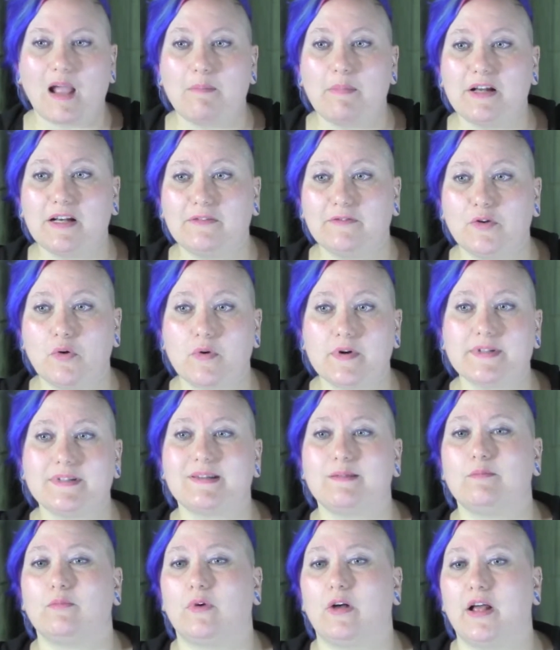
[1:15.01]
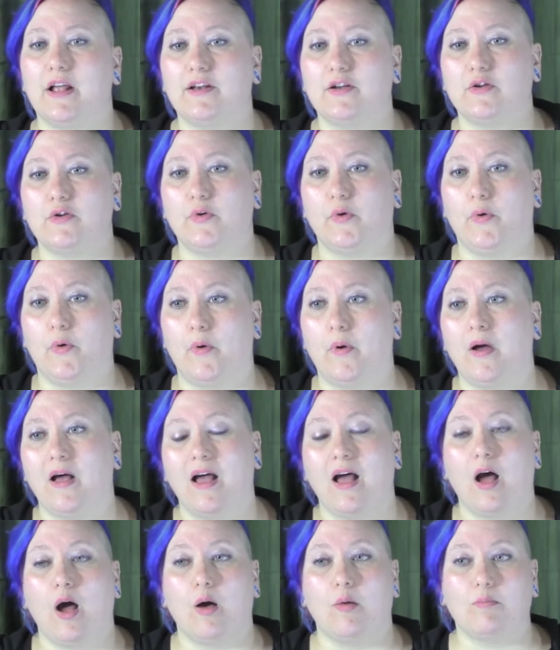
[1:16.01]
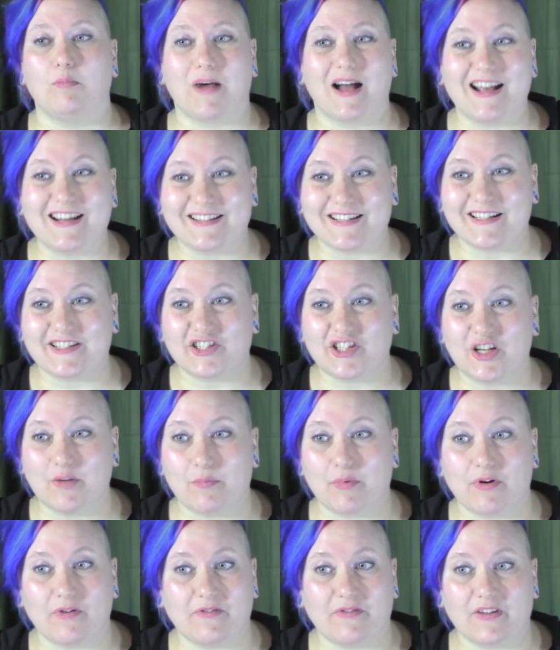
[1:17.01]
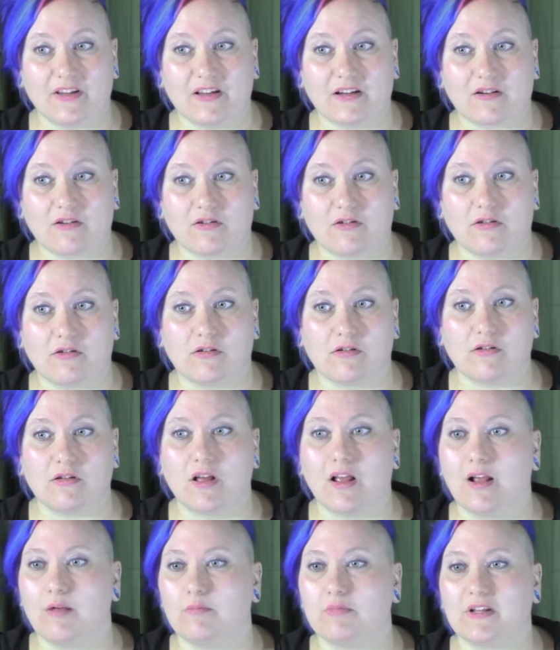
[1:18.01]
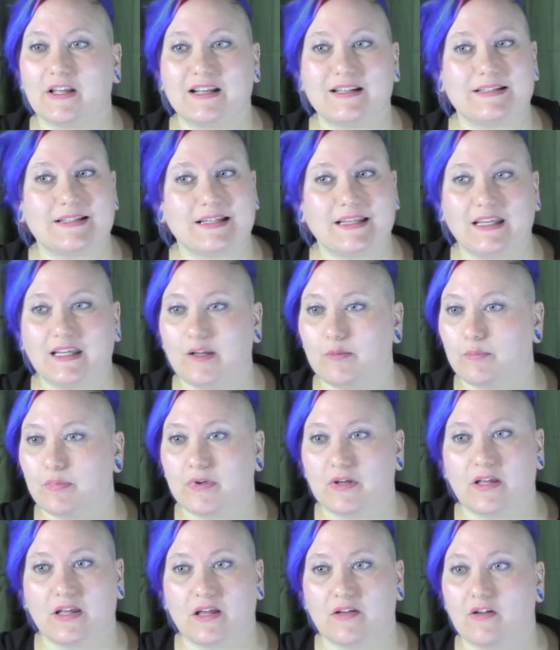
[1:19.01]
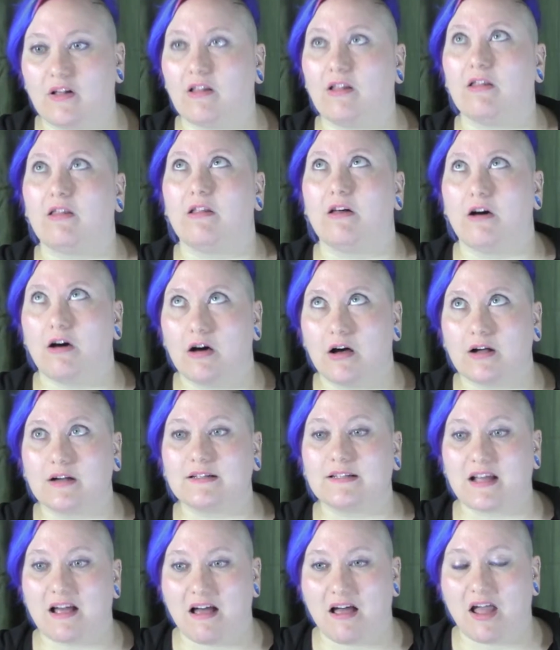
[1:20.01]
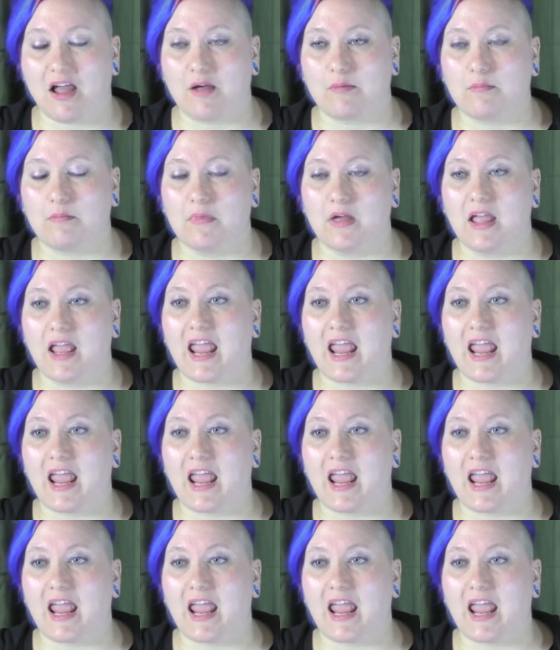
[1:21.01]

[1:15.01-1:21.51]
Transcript: But if you're someone who buys a cheaper vehicle, plans to keep it a long time,